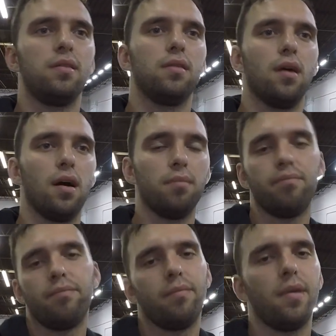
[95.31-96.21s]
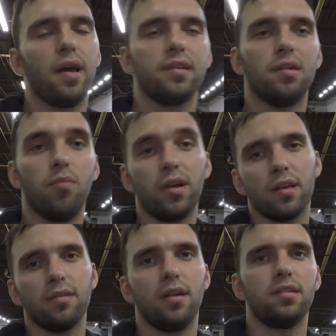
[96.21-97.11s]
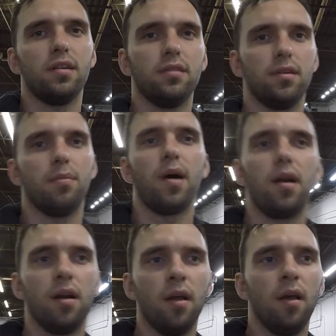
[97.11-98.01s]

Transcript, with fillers: Uh, I guess I'll break the clutch in a little better,